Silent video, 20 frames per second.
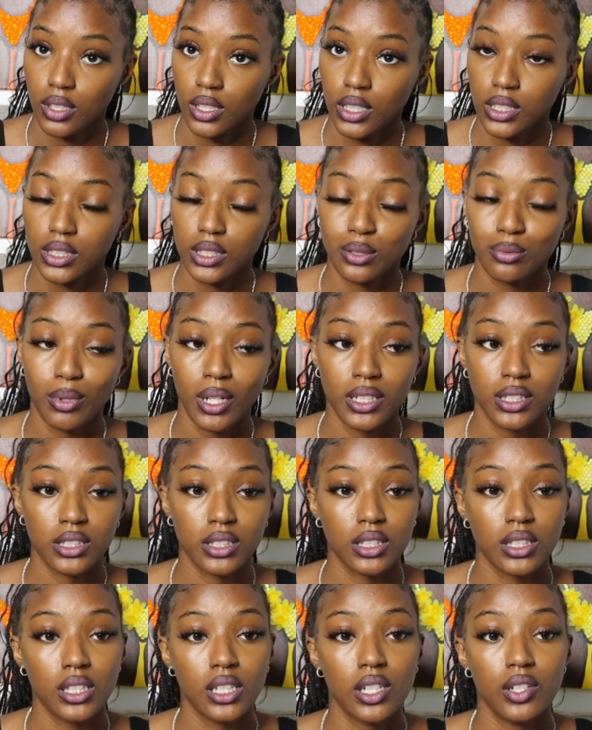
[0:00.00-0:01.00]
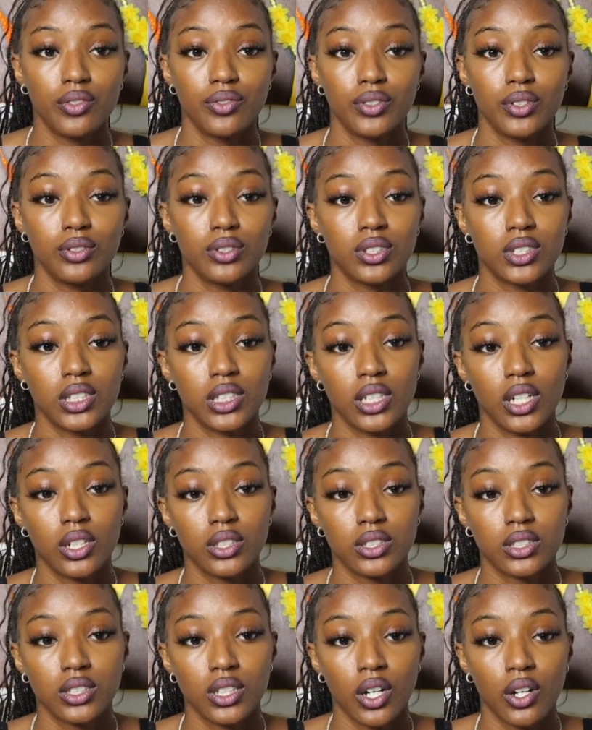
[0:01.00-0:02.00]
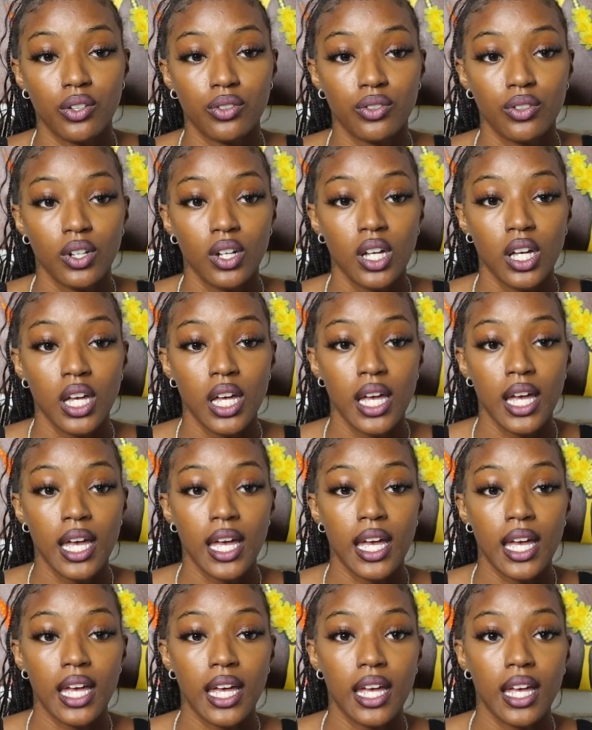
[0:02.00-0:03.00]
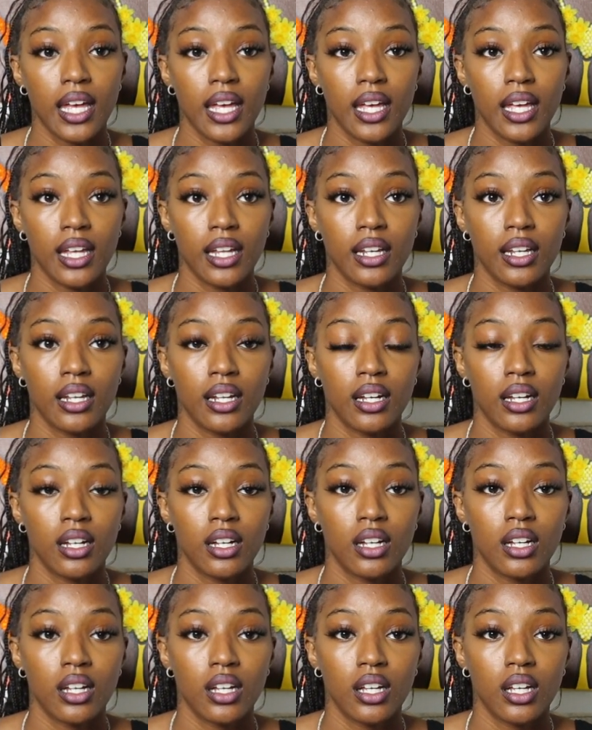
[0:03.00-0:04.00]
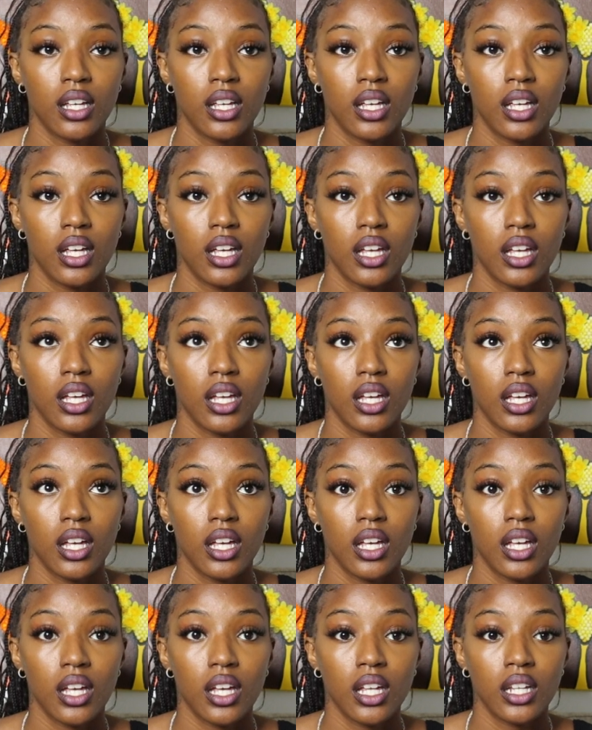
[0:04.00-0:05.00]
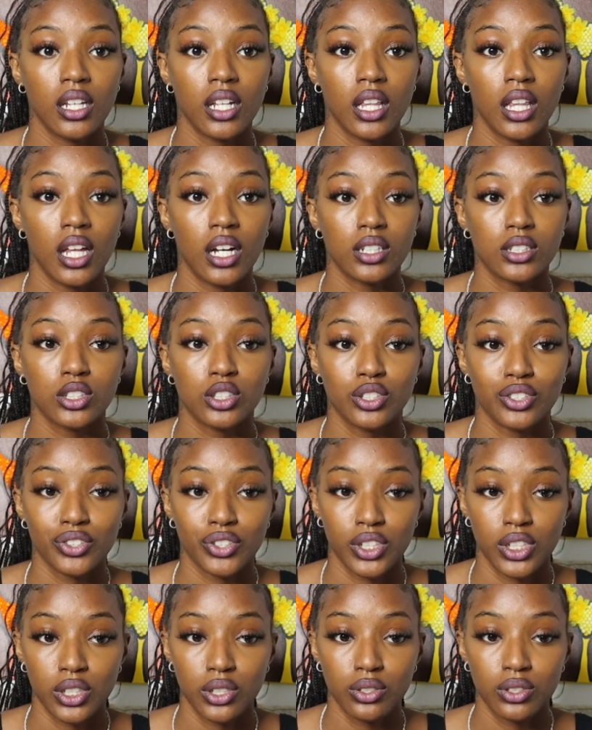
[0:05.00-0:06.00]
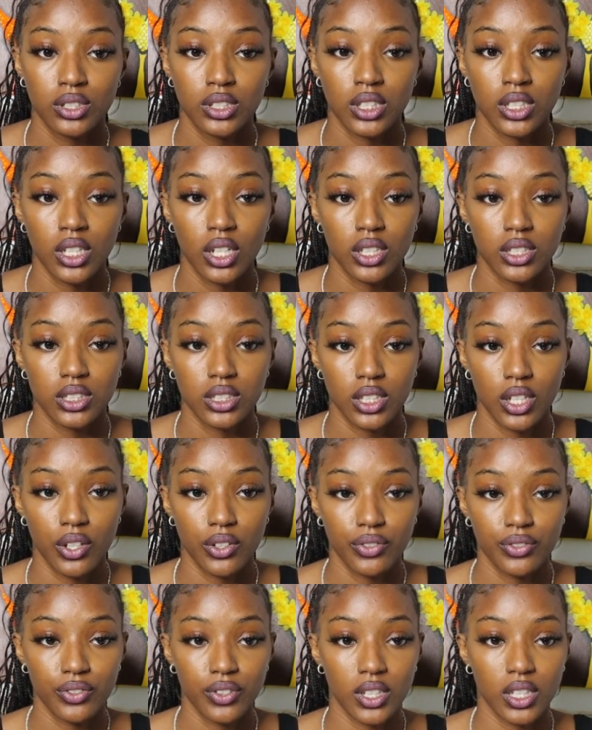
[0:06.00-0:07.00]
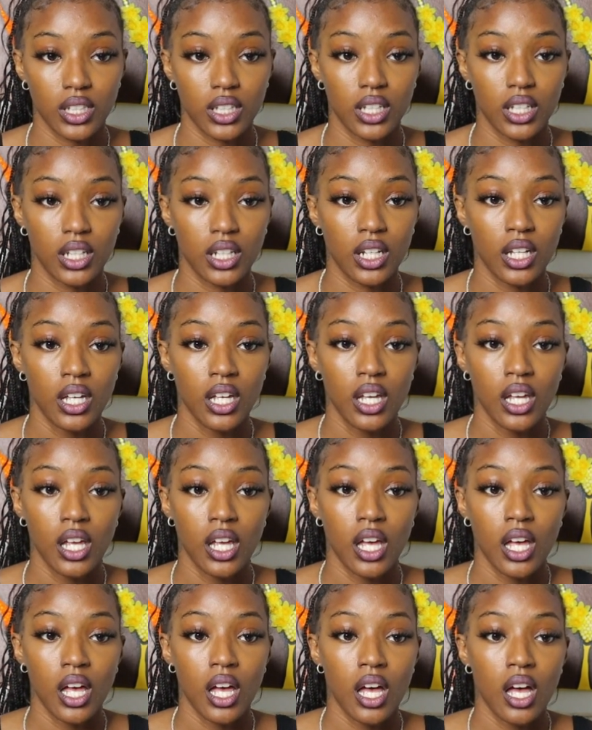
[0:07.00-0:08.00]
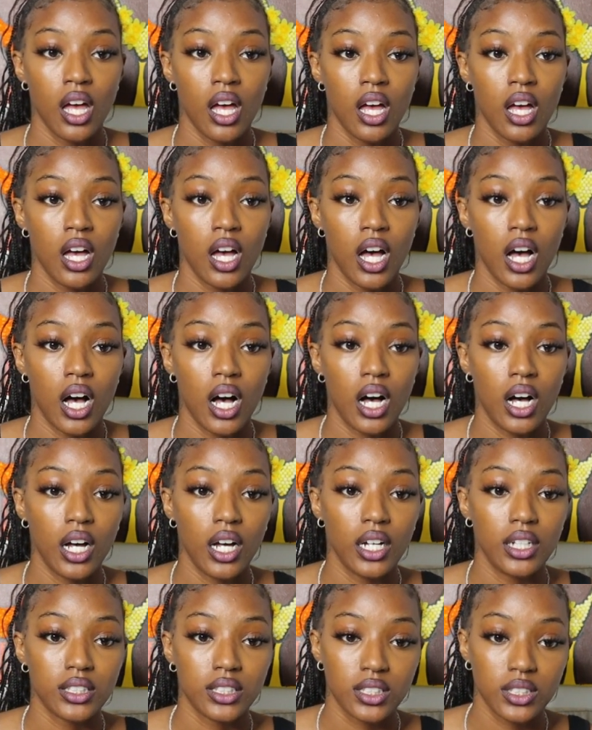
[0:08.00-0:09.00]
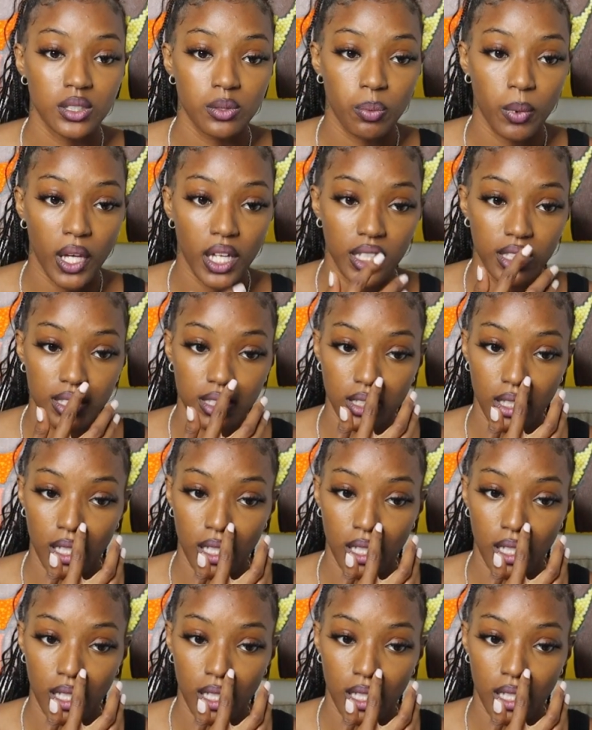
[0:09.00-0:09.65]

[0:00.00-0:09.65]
Especially if you see yourself in luxury. You see yourself in a space